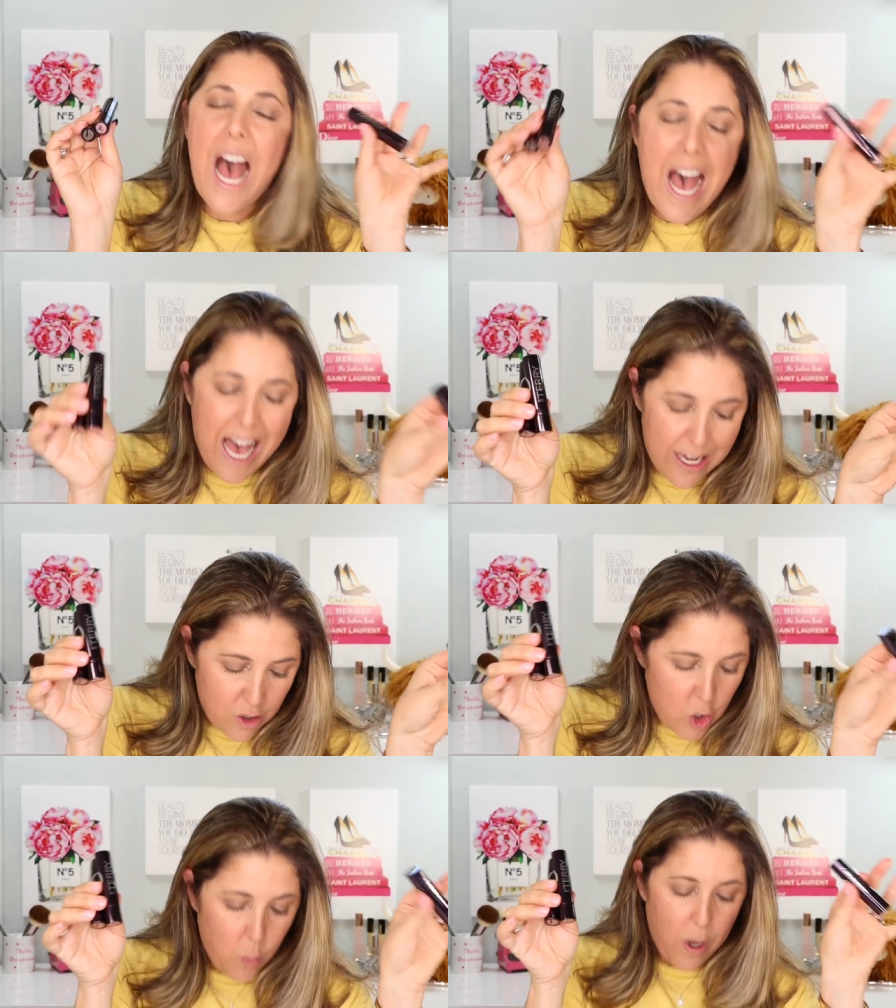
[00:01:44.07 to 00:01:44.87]
I
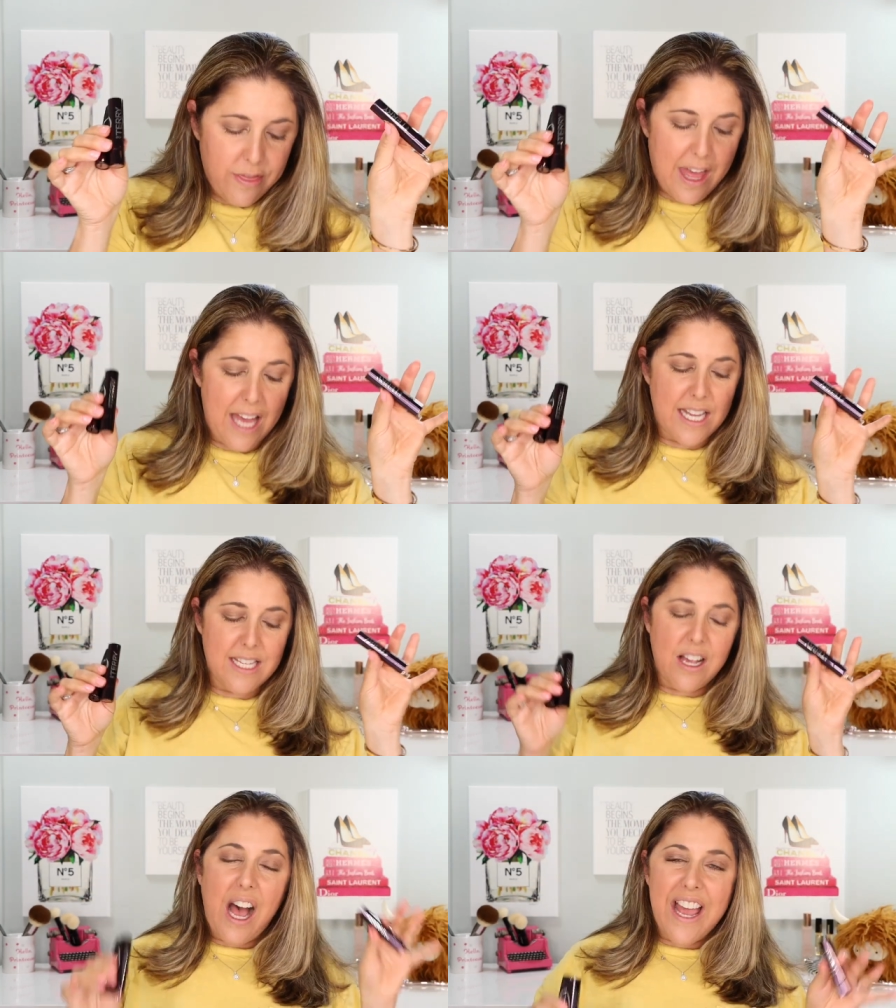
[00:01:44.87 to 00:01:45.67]
don't know what that
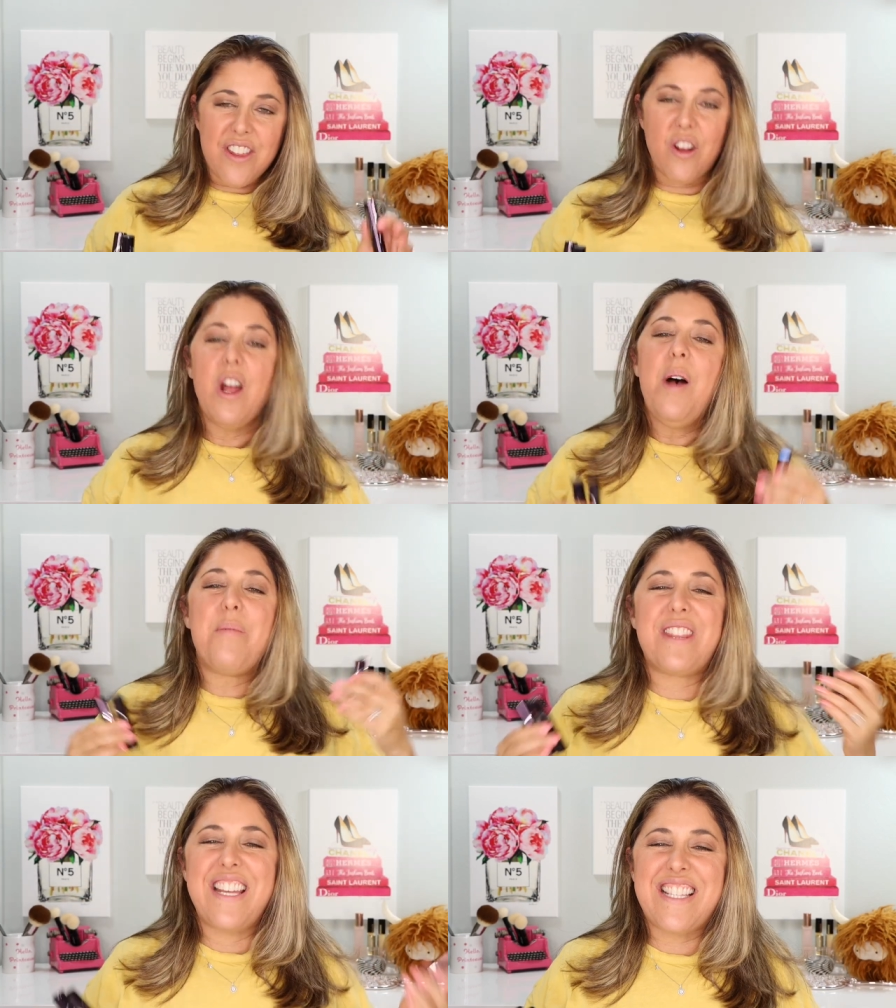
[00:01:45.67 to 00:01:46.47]
is either,
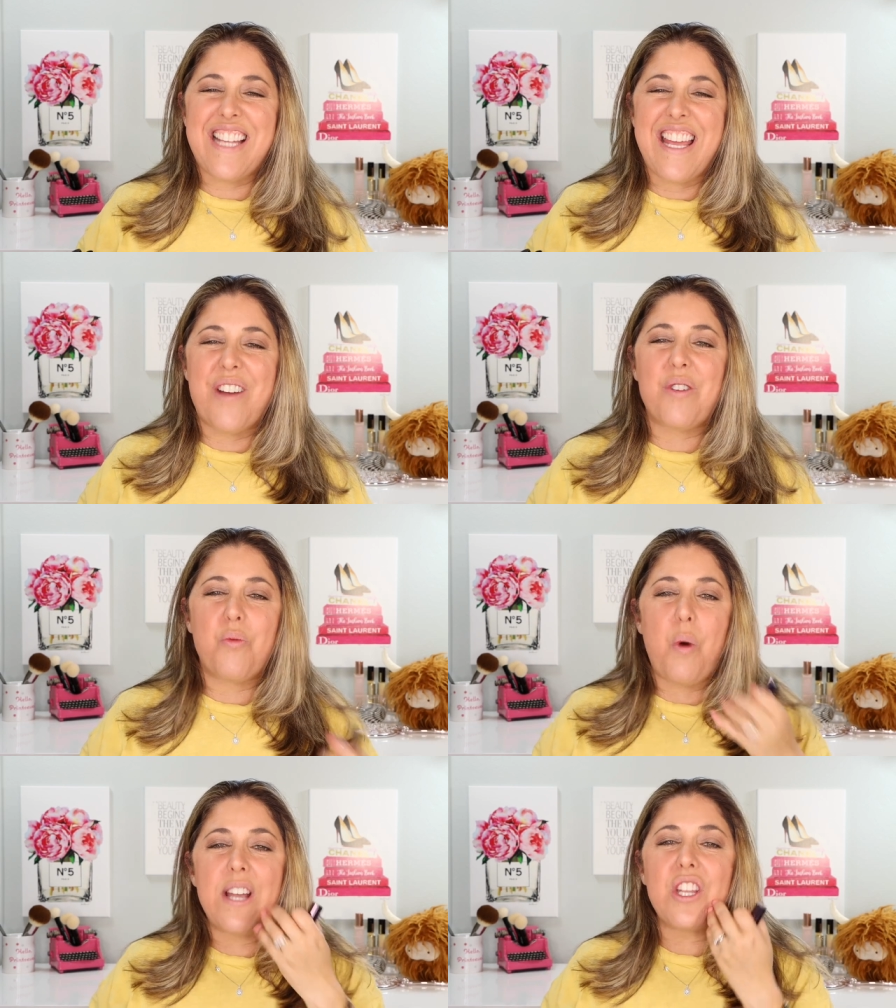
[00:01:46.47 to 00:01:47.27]
but they say that with
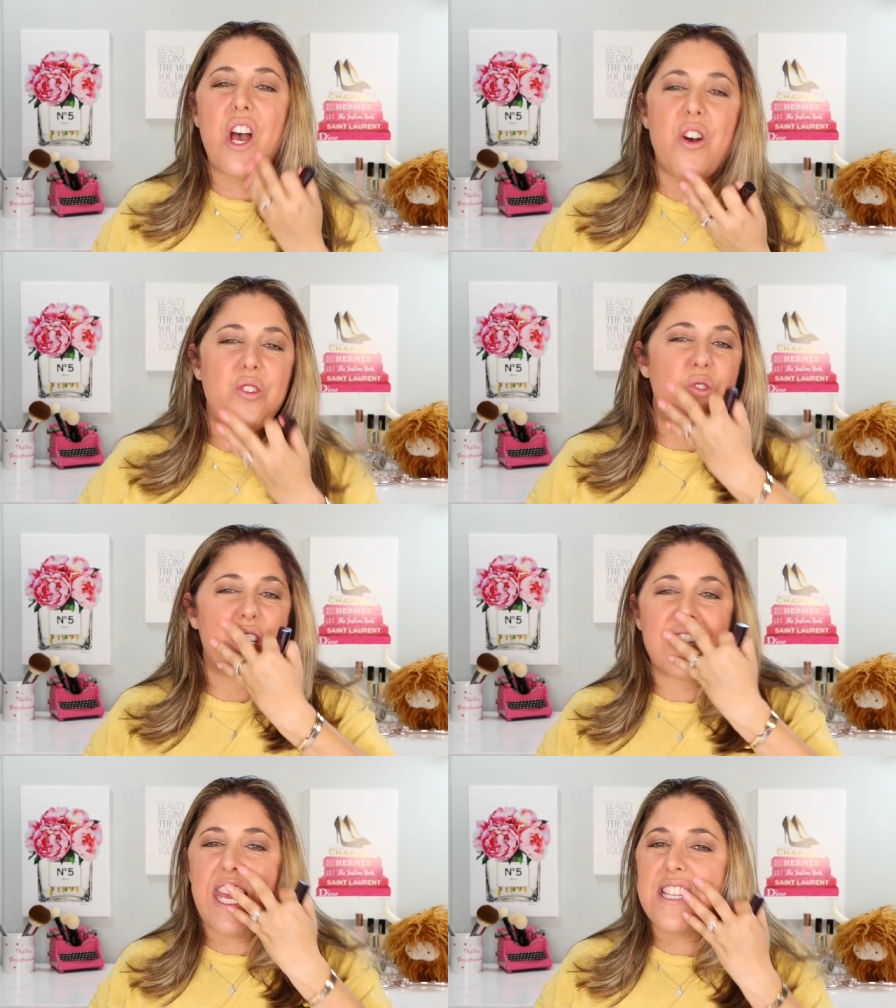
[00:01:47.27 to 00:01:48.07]
one coat you
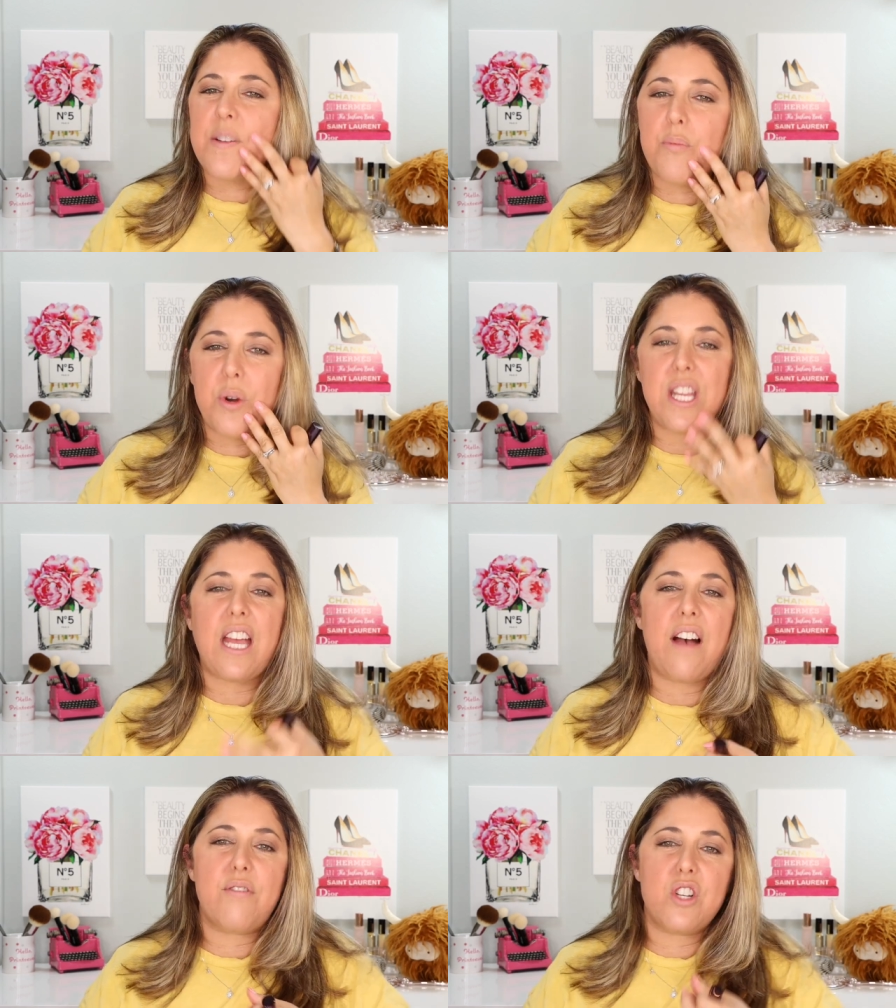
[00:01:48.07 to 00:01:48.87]
just get some pretty
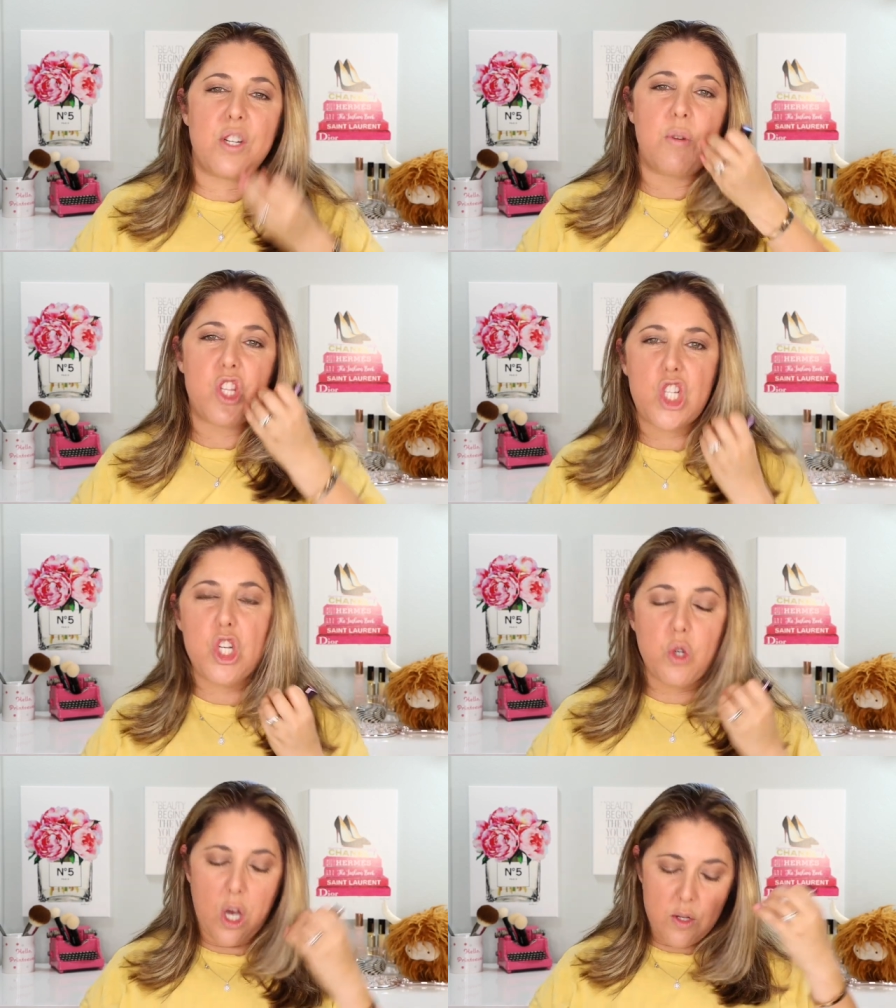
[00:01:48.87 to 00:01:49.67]
coverage and with
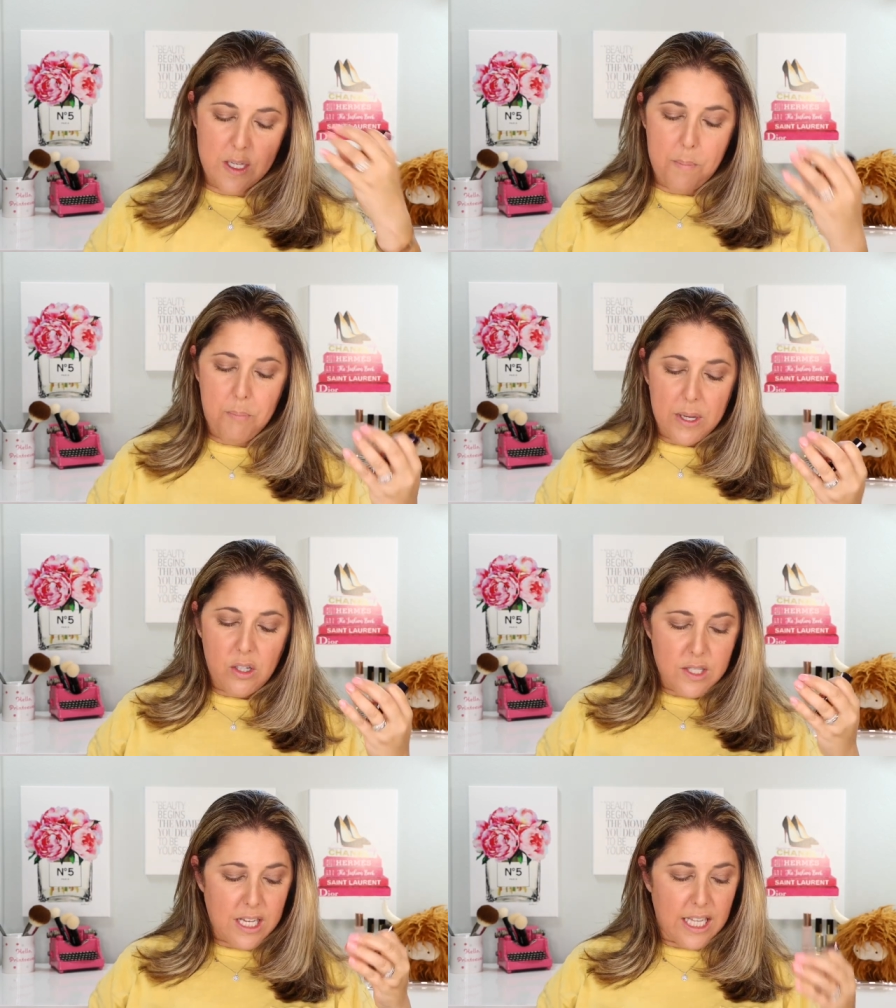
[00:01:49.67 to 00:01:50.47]
two coats it
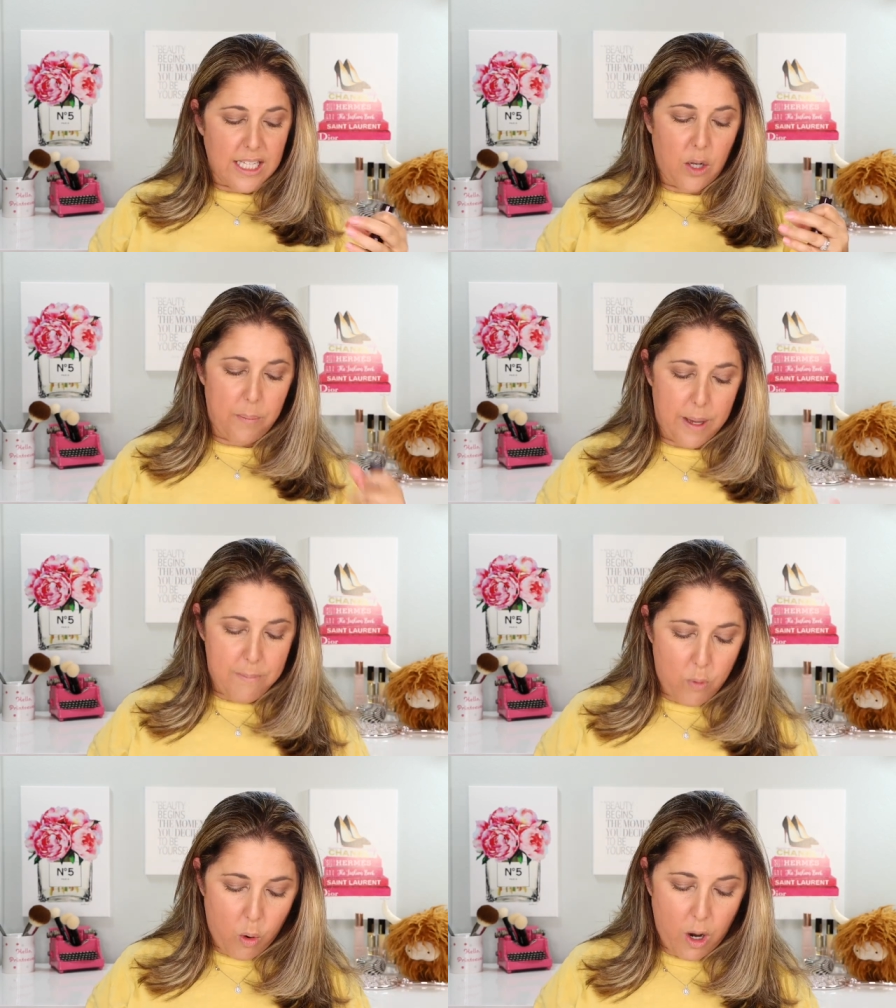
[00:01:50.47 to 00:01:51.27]
builds a little
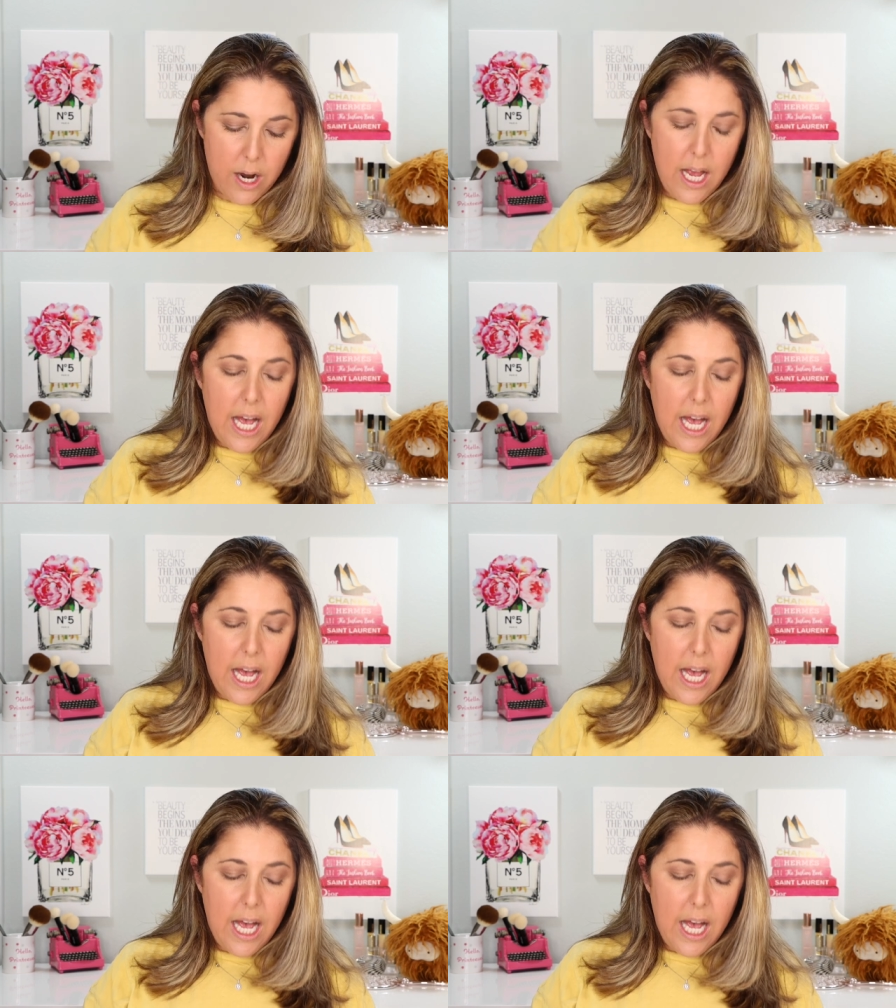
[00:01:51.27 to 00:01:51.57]
bit more.